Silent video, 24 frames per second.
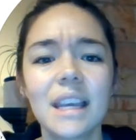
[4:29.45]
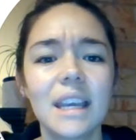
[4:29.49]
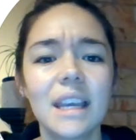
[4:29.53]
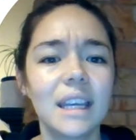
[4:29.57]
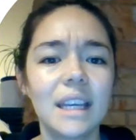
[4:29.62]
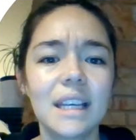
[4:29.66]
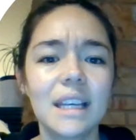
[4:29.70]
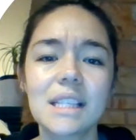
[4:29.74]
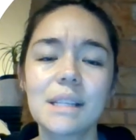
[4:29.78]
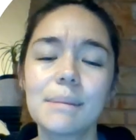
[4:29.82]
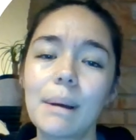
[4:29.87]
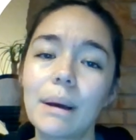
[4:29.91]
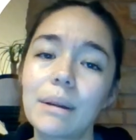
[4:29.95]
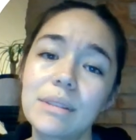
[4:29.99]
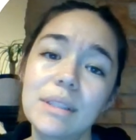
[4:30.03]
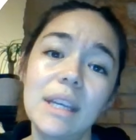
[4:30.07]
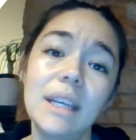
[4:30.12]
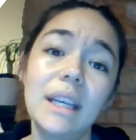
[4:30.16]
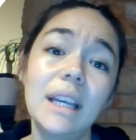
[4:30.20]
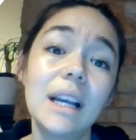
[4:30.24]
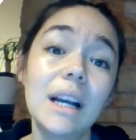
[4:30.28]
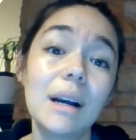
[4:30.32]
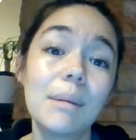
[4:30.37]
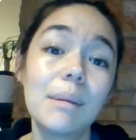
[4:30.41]
It's about
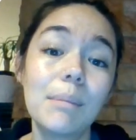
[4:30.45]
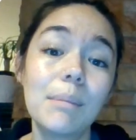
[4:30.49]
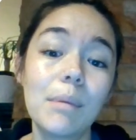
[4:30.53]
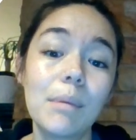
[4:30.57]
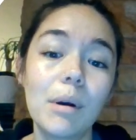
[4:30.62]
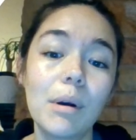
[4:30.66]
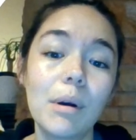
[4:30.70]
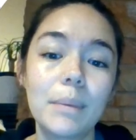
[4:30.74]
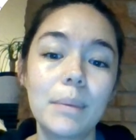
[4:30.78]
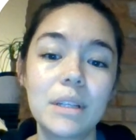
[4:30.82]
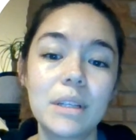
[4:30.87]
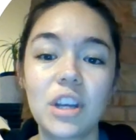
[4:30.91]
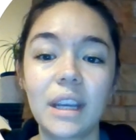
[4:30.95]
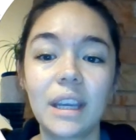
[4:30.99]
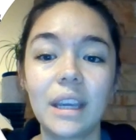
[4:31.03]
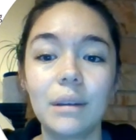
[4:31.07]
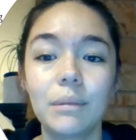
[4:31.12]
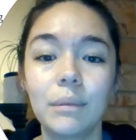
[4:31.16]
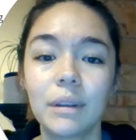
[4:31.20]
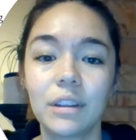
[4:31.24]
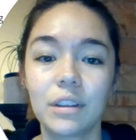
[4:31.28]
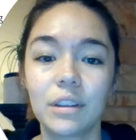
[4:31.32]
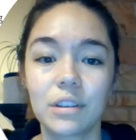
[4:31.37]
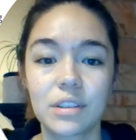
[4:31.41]
taking a moment to check in
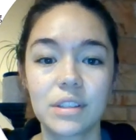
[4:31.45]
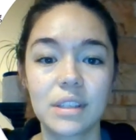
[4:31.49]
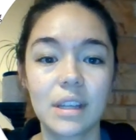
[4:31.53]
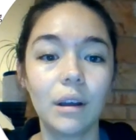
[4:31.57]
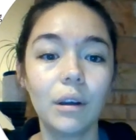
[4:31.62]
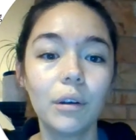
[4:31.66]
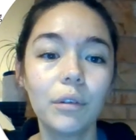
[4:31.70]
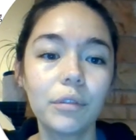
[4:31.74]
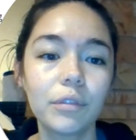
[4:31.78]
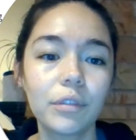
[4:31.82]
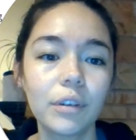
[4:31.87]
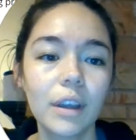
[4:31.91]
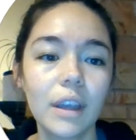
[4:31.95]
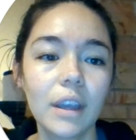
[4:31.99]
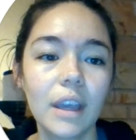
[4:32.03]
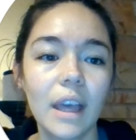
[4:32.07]
with yourself.